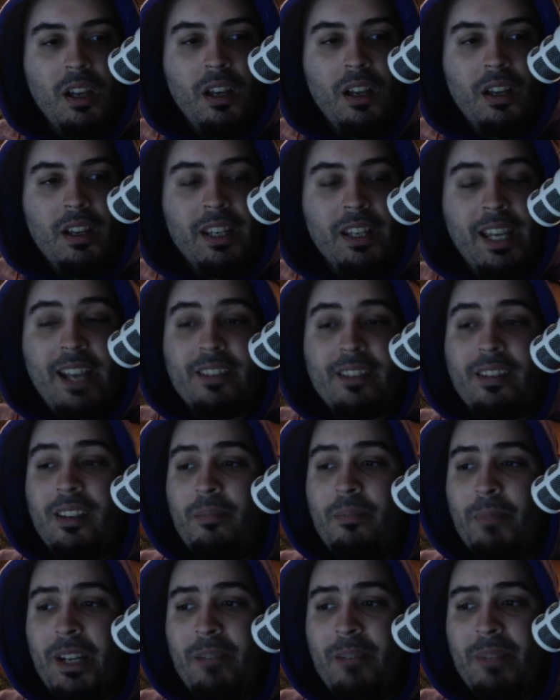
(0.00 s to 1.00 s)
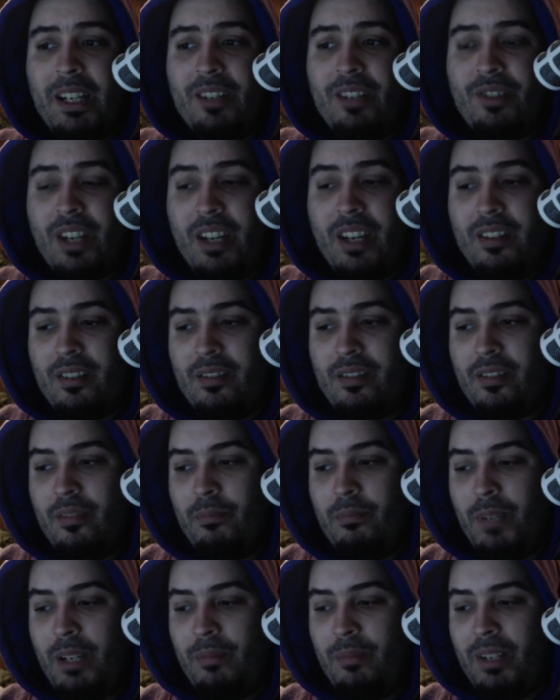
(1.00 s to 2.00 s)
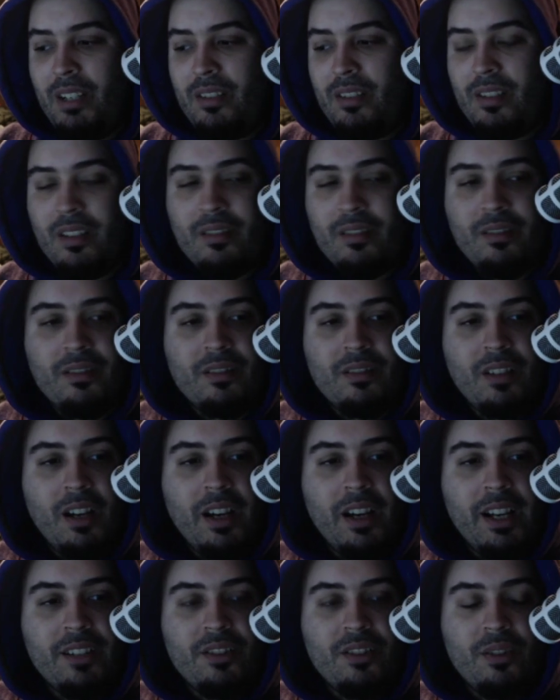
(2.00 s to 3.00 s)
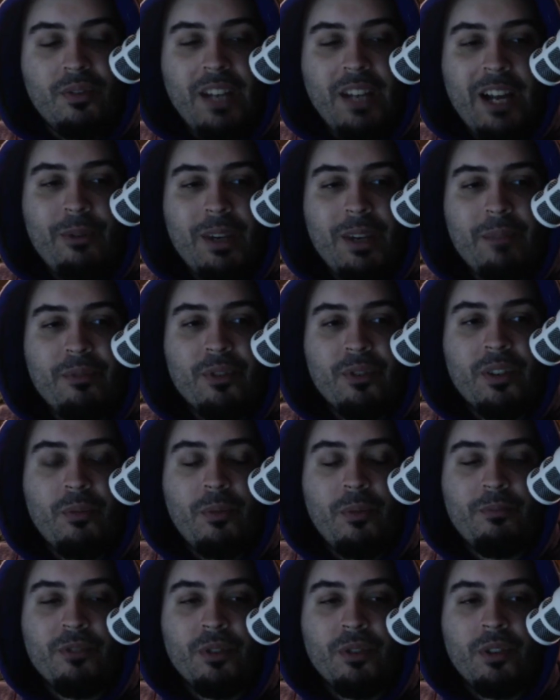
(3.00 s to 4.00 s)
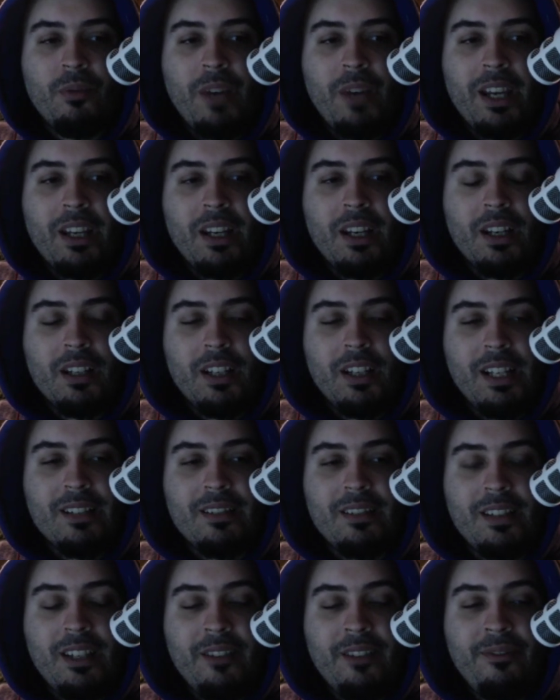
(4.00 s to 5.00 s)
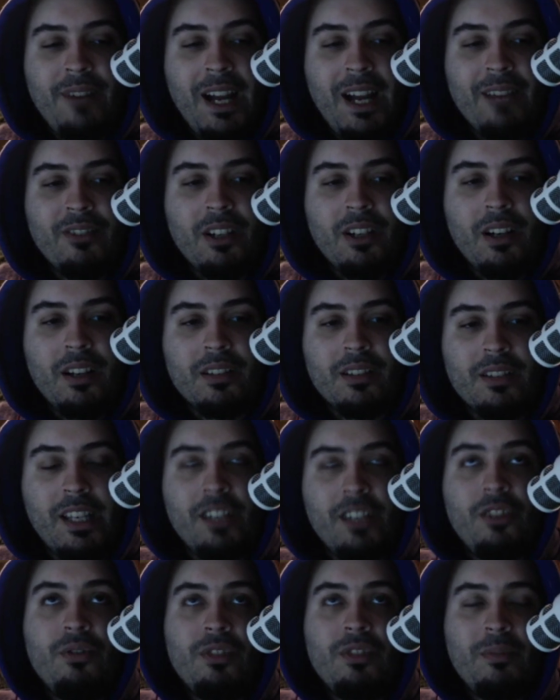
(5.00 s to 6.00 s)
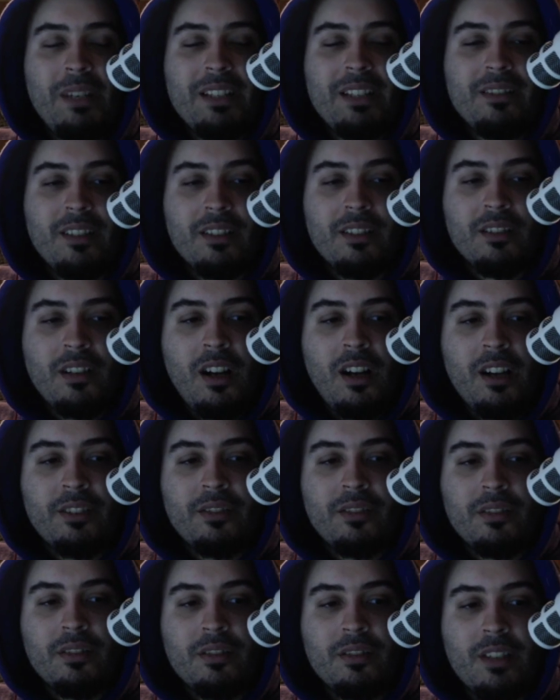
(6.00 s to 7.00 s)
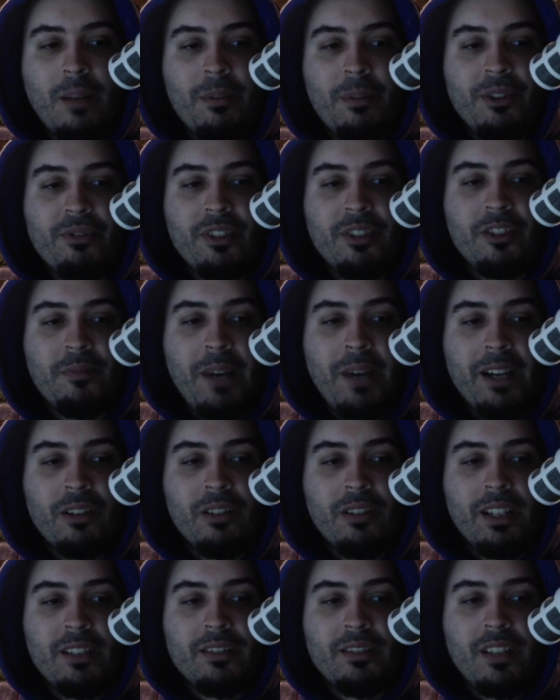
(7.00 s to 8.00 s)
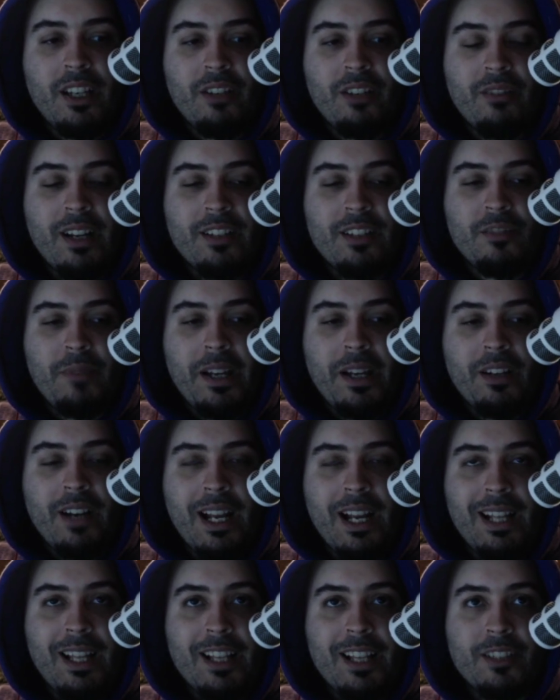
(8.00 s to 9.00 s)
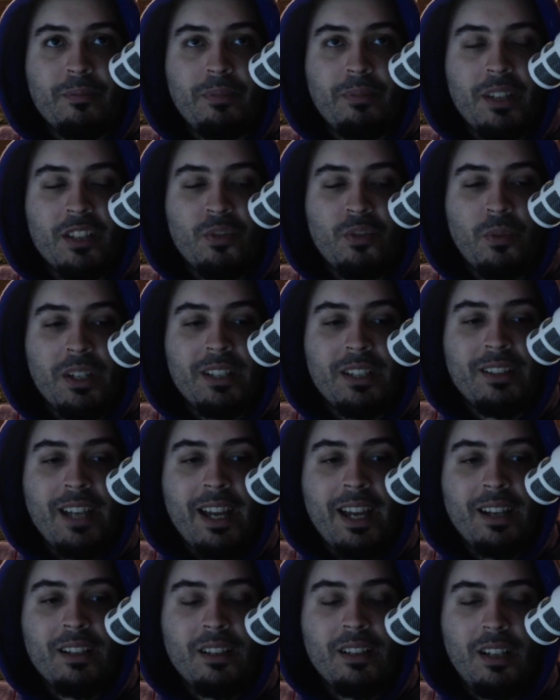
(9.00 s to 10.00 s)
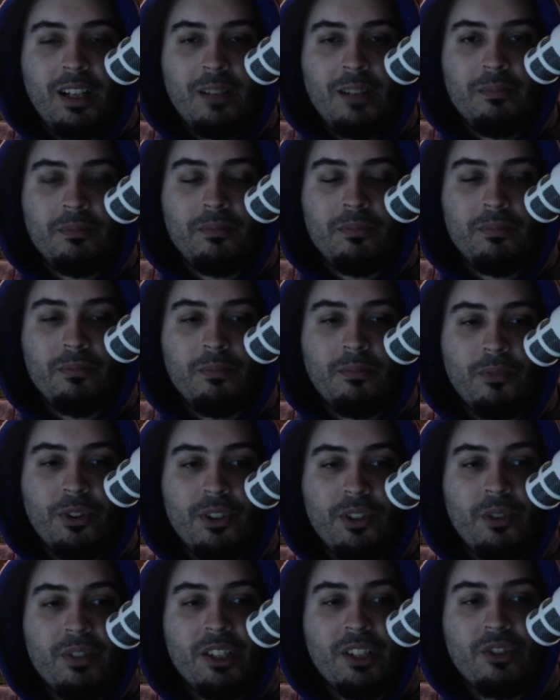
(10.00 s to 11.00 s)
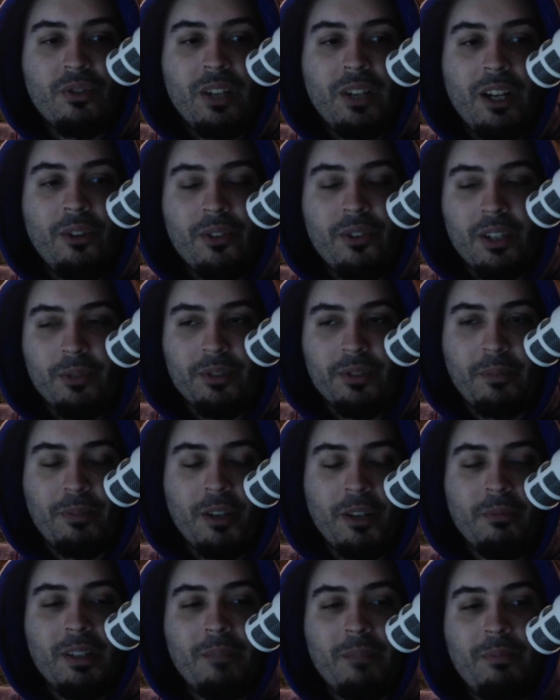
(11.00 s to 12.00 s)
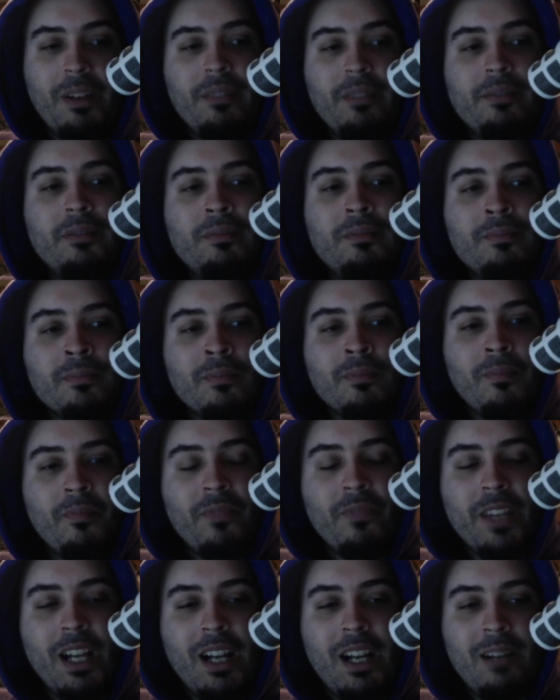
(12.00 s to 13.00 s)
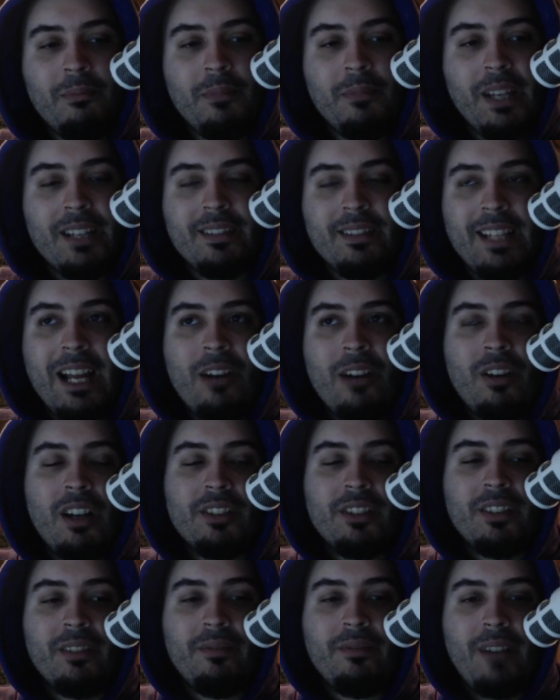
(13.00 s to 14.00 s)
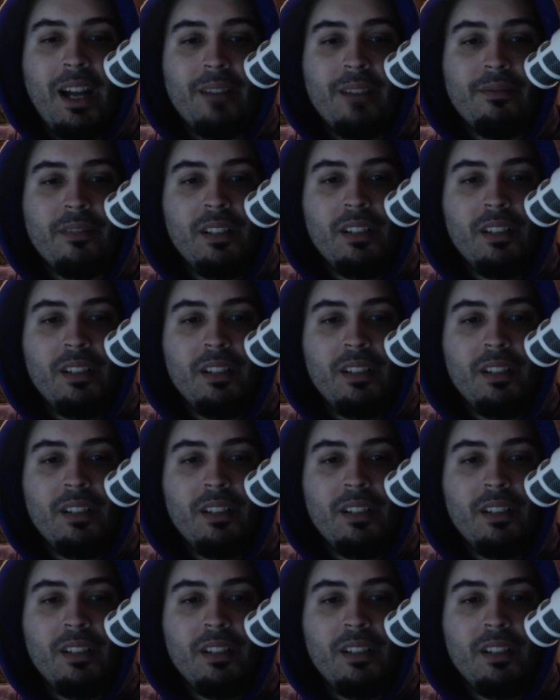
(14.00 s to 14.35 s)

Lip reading: Yes, many changes. Many changes. All right, so now we get Brute Awakening. It's the 5-cost. It used to be a 6-cost, summon 3 Spiderlings, then grant Spider allies +1 attack with no additional health, and it was a permanent buff. It's now costing 5.